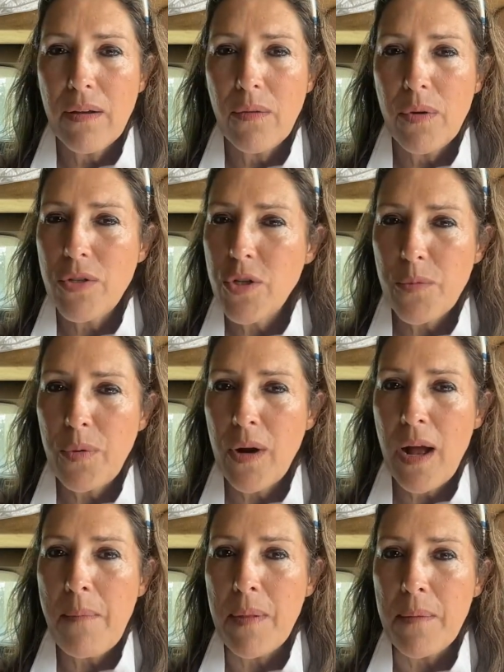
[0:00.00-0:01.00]
What's your
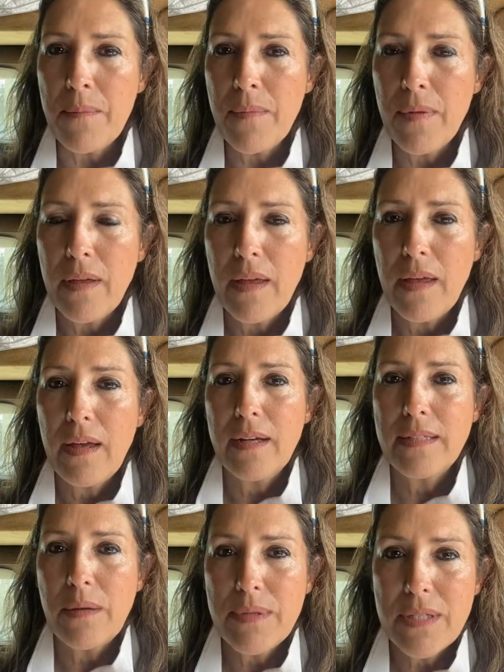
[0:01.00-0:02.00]
problem?"
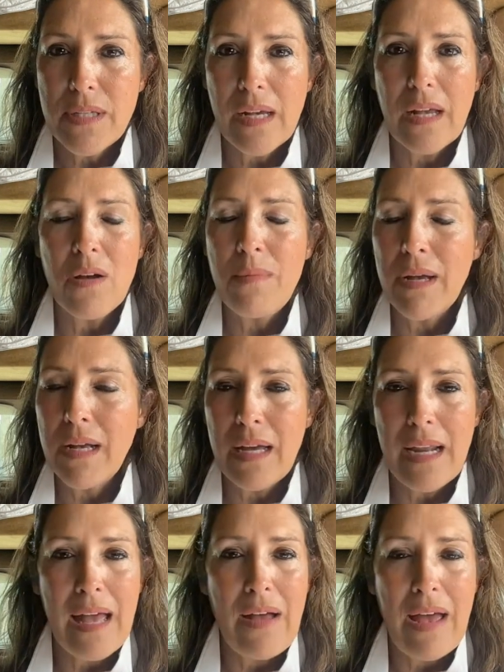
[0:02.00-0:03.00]
Because I was like, oh my
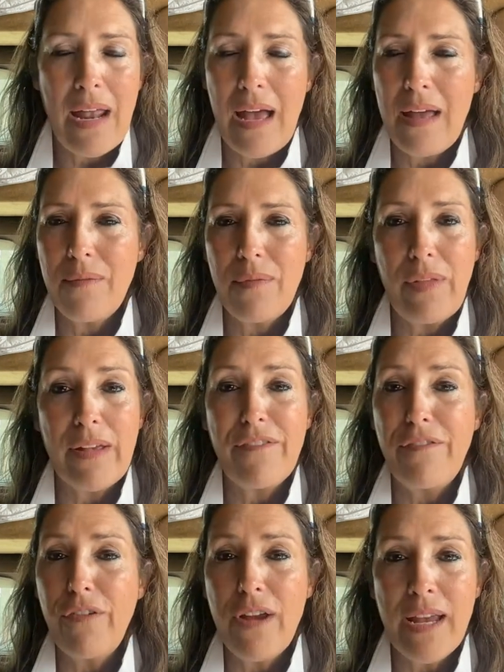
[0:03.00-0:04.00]
God, I like
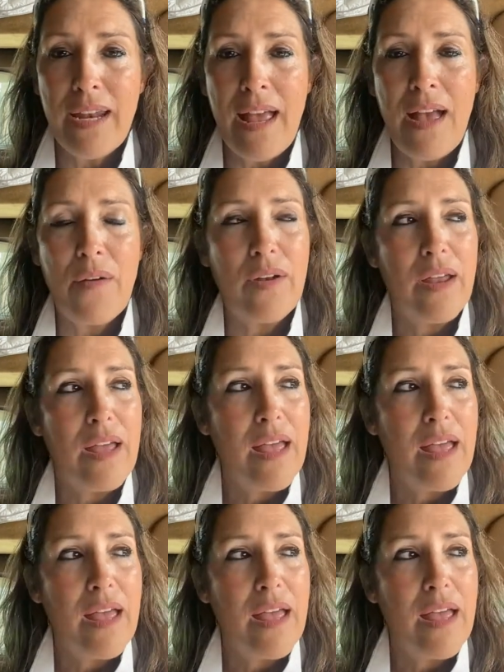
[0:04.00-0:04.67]
freaking out.